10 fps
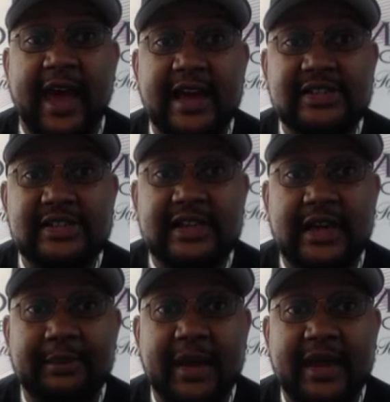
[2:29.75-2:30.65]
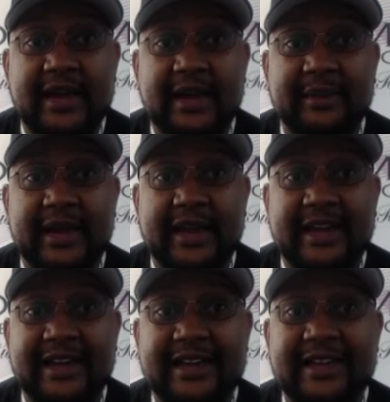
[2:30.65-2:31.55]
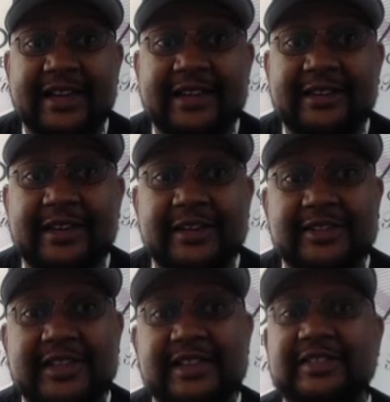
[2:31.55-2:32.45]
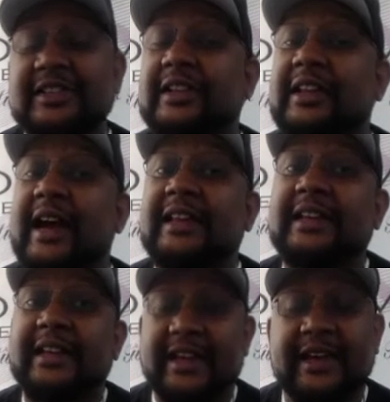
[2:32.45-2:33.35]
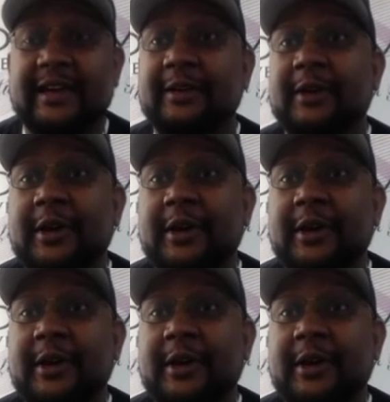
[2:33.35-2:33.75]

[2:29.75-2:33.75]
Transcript: actually come back up and touch that center line again.